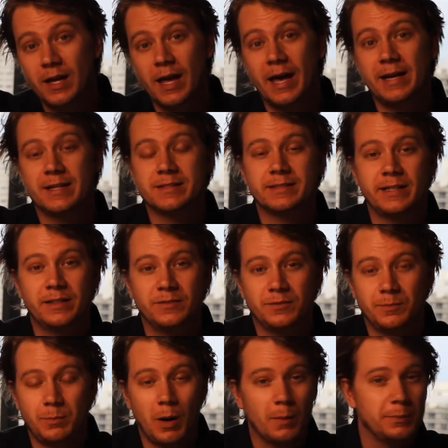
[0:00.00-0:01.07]
And instead
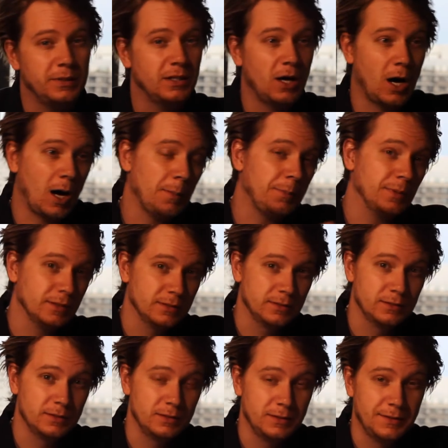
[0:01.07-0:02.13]
of pumping up
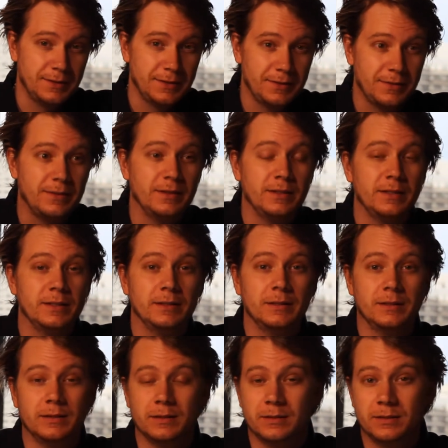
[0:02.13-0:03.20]

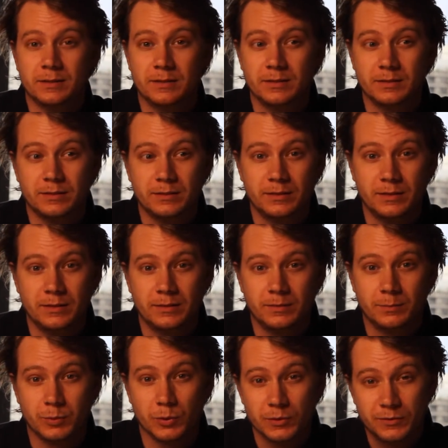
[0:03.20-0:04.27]
the
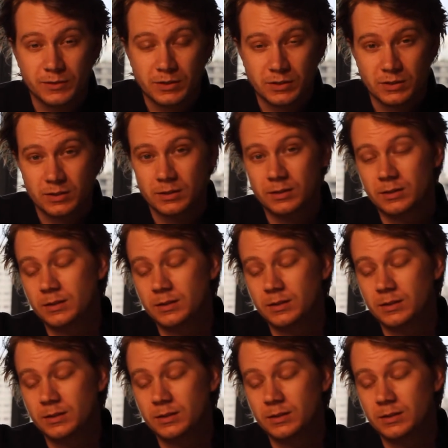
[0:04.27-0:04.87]
proofs